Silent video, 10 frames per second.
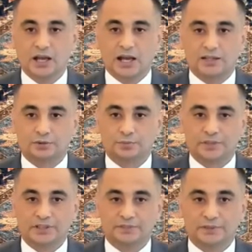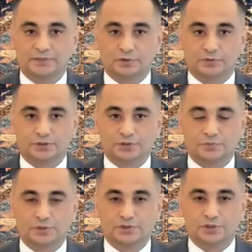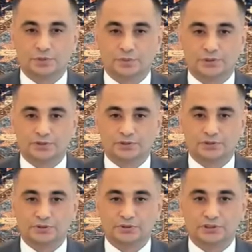and to benefit from the emerging opportunities,